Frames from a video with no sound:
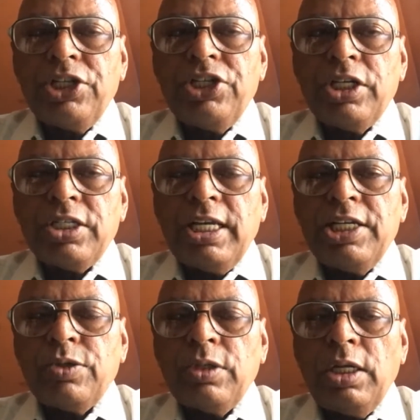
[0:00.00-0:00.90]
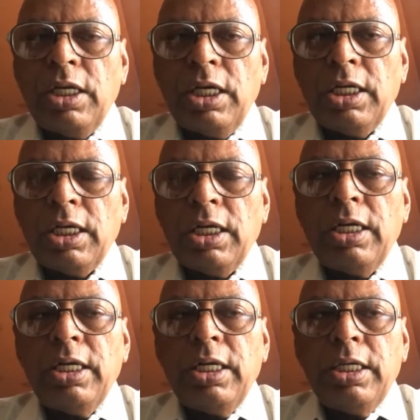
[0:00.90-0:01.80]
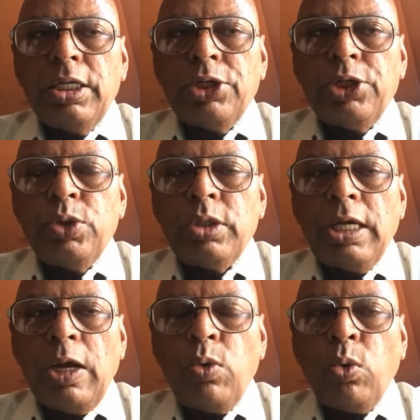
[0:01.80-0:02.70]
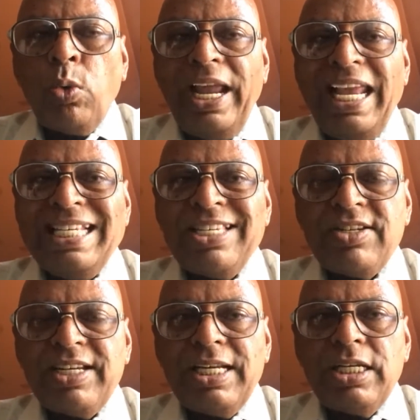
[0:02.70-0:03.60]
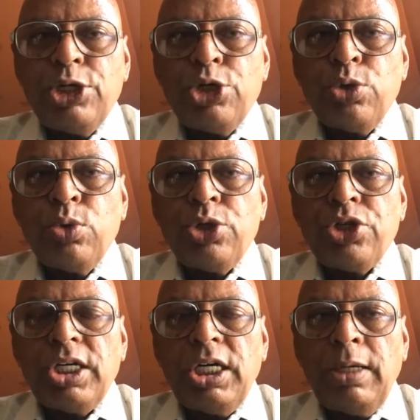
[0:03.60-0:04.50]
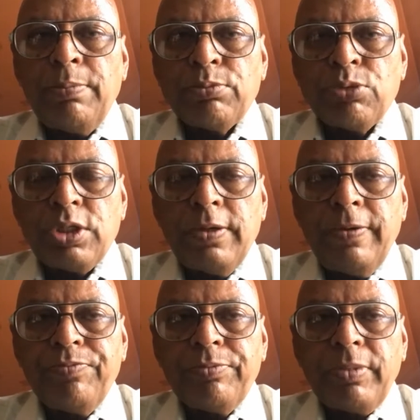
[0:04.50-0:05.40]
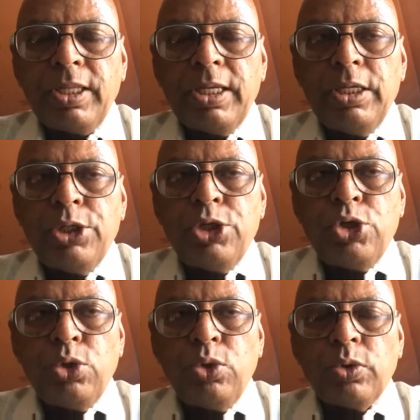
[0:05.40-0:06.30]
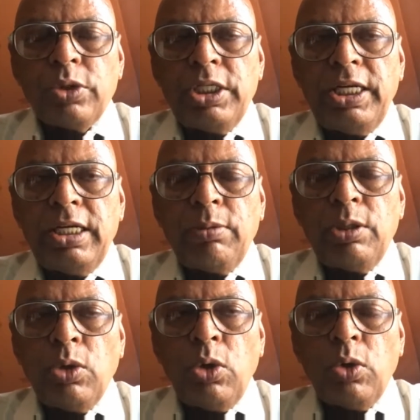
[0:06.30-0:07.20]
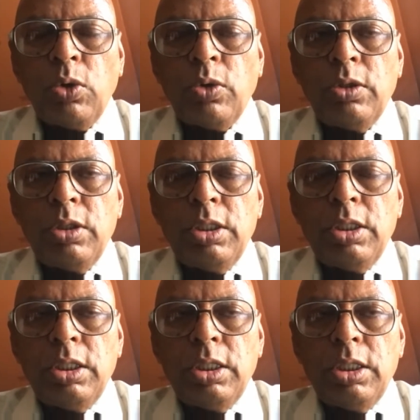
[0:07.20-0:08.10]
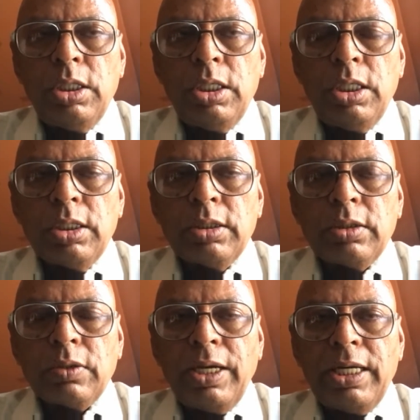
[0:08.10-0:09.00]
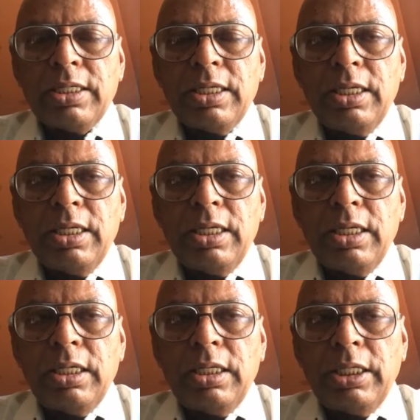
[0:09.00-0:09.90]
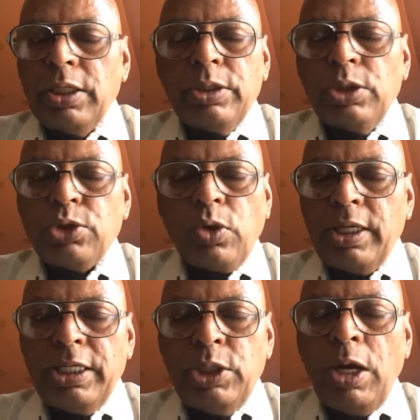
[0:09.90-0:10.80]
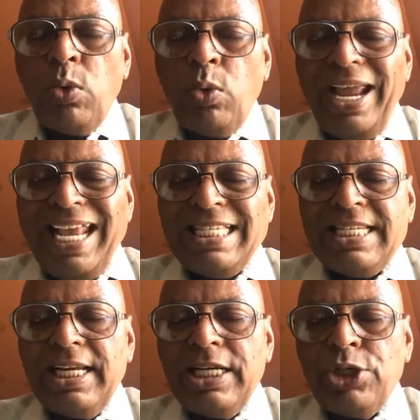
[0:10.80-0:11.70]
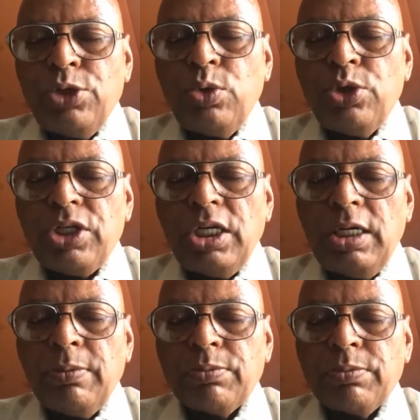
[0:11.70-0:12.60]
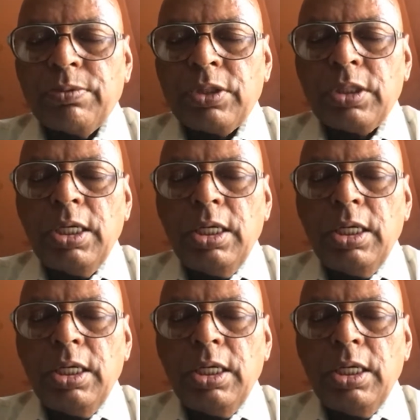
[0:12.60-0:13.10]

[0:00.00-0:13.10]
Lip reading: teacher says to the learner, you have wasted 2 terms, 2, TWO, right? You have wasted 2 terms,